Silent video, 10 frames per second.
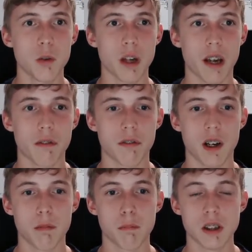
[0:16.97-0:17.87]
We have
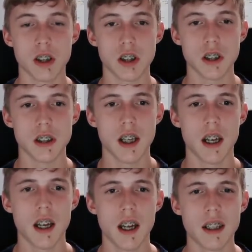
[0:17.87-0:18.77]
5 positions.
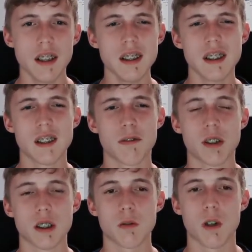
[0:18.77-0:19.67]
This is the
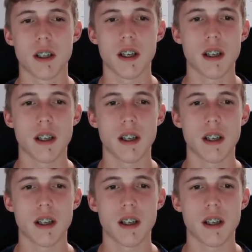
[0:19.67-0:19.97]
first one.